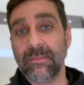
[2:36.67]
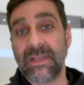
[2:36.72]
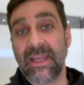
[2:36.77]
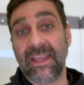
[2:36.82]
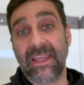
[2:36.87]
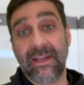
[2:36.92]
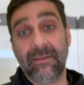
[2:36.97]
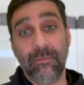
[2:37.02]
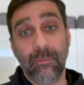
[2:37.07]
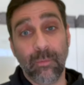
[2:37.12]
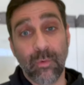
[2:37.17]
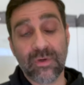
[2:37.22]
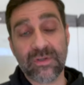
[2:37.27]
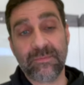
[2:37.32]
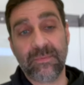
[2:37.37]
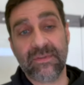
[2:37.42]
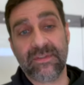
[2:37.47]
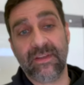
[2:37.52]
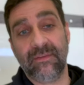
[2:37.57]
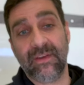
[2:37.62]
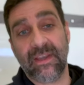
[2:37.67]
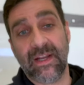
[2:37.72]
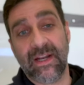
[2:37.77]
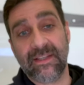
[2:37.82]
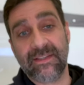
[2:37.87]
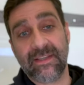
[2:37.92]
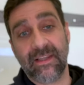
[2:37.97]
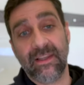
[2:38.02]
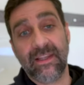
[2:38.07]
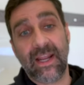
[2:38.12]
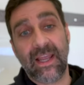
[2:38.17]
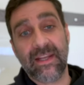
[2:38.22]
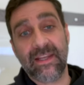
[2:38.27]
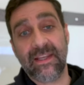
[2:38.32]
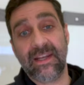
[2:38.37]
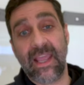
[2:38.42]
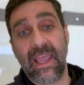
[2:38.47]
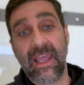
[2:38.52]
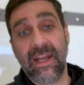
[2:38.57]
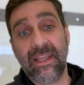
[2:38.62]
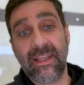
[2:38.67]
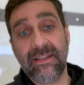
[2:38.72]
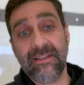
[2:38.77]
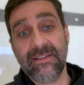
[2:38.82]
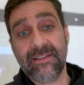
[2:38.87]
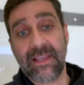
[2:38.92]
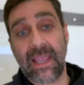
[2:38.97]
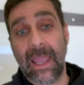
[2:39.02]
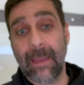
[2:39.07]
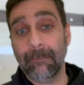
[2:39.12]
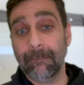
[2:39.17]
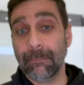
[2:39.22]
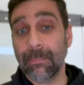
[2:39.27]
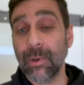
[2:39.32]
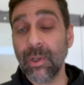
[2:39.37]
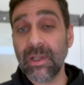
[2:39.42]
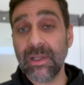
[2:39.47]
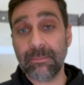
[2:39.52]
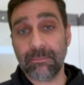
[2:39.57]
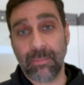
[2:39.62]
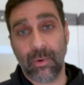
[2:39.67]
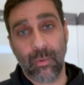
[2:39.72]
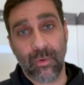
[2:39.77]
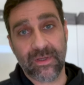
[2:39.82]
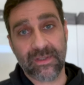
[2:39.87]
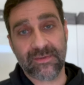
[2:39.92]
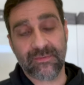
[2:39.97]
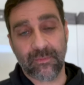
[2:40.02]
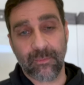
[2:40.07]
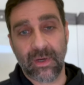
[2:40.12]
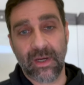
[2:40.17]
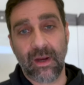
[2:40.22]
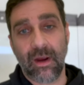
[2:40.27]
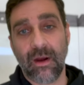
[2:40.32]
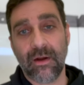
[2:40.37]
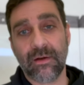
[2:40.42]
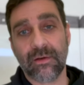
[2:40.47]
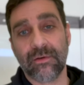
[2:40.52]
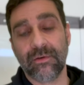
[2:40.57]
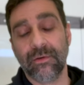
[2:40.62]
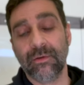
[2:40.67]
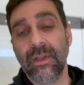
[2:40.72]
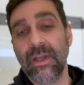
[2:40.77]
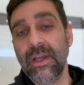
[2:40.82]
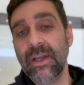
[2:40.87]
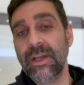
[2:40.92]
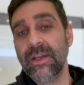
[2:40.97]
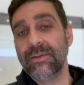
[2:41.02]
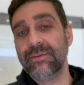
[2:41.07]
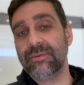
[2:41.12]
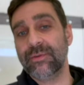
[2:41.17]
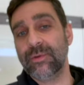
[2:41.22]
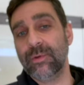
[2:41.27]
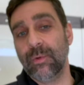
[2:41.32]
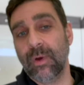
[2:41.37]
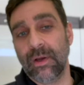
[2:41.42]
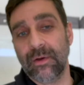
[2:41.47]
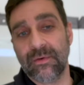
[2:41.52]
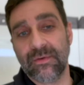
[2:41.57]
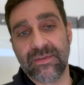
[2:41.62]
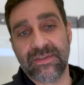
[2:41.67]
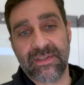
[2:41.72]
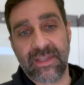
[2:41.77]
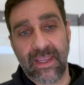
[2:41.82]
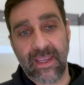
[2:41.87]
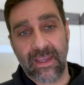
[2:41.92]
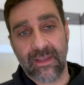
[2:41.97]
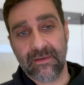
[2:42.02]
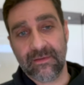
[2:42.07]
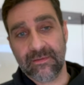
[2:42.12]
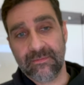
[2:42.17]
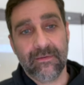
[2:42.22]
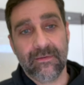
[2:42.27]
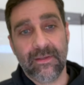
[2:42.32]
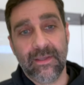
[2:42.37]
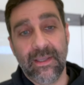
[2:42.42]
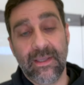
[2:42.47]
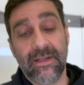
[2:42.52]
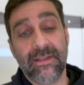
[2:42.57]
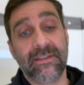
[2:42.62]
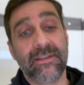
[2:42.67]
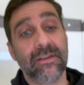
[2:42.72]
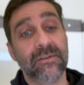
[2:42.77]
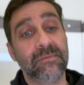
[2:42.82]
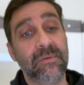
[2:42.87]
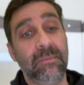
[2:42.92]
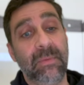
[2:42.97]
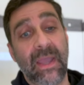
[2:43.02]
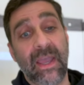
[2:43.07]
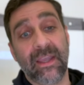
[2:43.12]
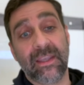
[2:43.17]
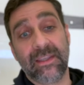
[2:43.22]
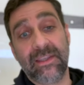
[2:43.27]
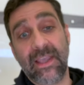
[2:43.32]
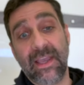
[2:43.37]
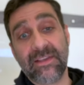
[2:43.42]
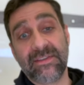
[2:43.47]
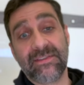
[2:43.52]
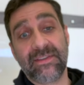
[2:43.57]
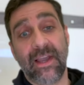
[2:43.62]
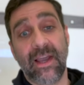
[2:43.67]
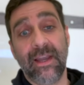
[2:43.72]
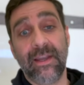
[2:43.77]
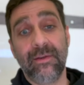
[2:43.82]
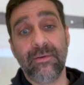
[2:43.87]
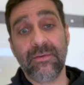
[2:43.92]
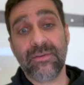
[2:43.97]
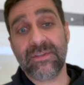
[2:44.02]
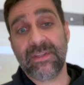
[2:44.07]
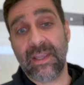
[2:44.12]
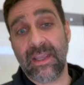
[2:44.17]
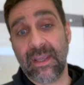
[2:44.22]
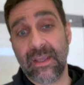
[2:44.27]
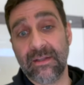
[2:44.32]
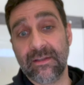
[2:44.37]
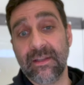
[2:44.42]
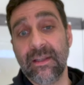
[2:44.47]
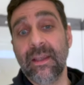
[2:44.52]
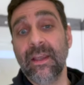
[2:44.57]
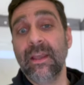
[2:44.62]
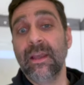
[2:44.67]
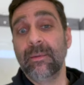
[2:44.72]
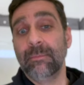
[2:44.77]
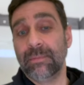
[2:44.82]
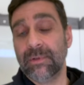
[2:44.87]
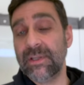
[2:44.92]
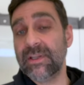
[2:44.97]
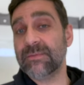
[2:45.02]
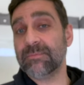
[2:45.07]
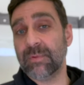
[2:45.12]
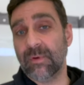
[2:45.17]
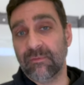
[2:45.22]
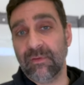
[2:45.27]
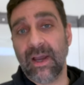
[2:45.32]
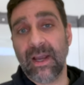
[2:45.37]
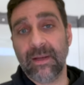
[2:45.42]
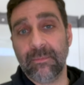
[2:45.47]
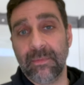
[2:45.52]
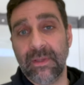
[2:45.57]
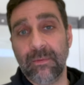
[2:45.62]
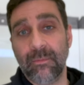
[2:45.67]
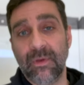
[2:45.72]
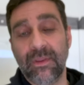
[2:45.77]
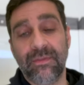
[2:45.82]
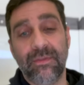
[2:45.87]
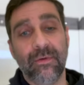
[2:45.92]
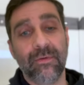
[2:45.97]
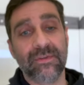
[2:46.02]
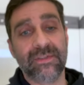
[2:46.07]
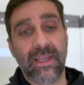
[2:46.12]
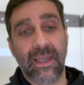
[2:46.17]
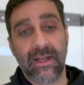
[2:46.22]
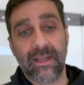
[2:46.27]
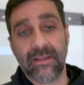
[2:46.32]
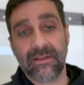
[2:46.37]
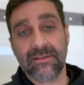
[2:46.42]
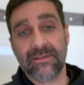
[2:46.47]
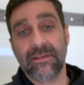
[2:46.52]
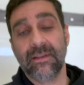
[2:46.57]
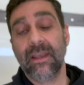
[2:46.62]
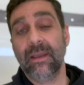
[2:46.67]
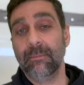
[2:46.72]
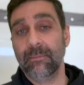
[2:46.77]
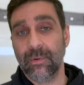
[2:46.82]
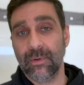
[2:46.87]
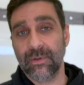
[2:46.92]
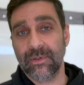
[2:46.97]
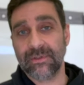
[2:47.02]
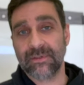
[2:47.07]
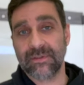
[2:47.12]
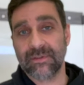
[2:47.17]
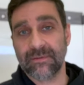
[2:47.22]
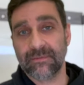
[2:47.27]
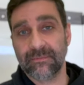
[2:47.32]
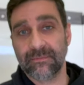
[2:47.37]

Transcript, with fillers: I get even more specific and I tell it I need headings and bullet points for my article. Do you understand? And it tells me back, yes, I understand. Please provide me with those headings and bullets.